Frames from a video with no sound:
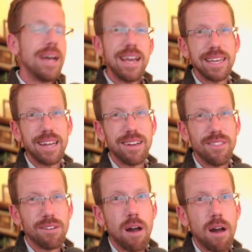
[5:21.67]
And again,
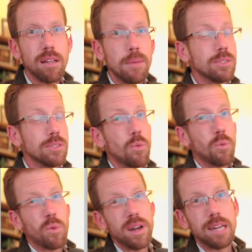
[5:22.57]
there are limits.
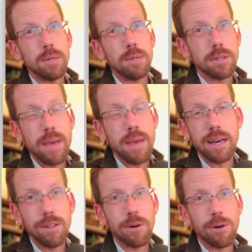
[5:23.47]
We're not going to be able to make a
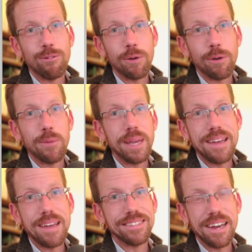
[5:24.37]
logo for you. We
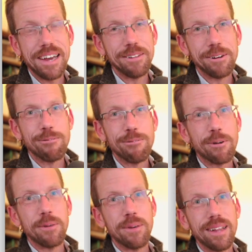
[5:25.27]
can't design a logo
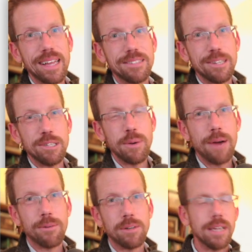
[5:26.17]
for you in less than 2
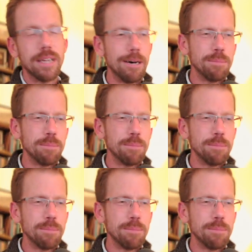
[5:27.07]
hours.